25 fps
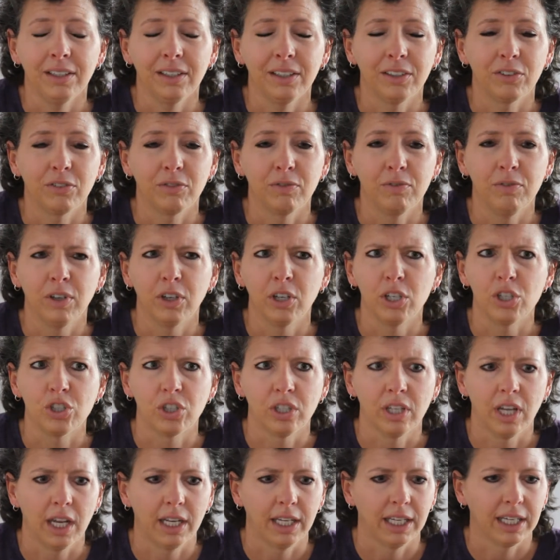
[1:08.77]
It's very
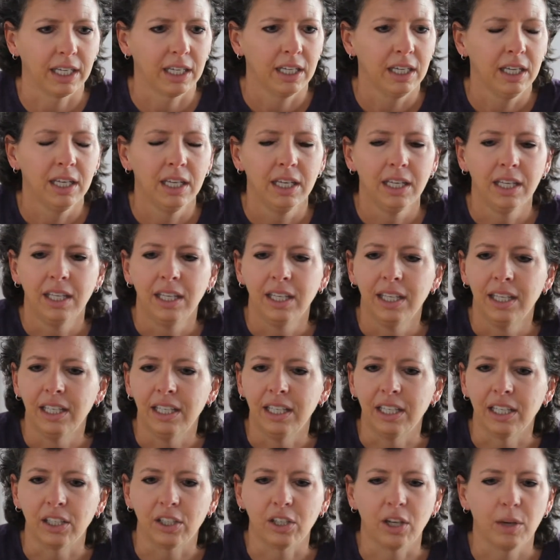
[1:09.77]
genetic.
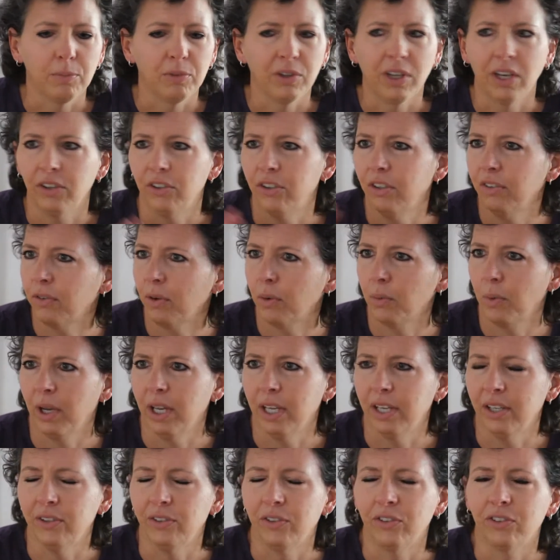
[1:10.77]
It comes out in different
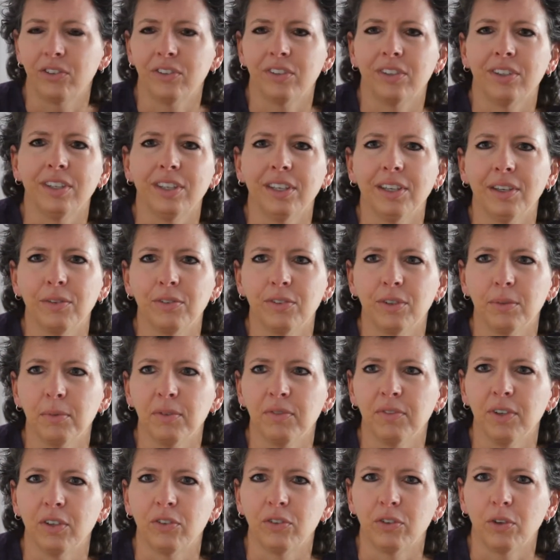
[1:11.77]
ways. Some
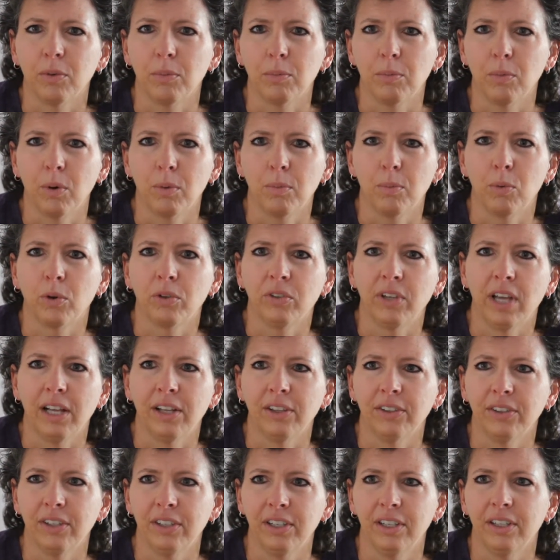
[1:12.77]
of us are more
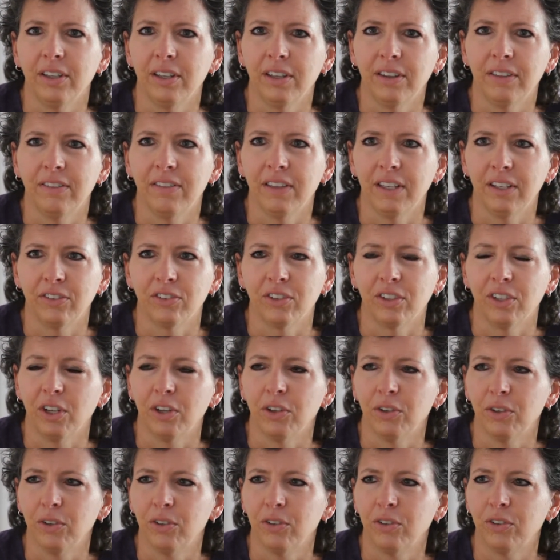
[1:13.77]
talented at things than
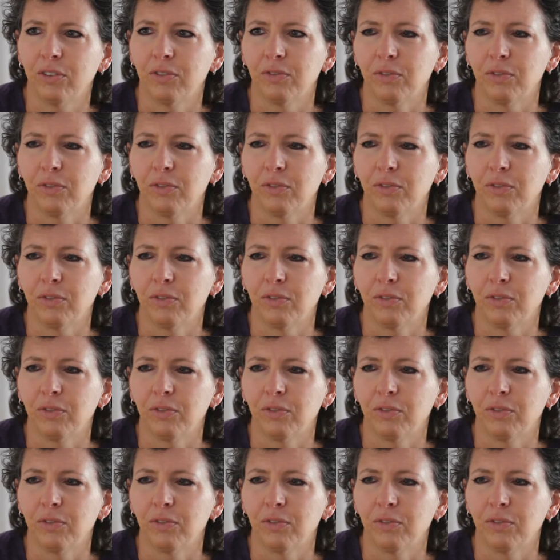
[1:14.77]
others.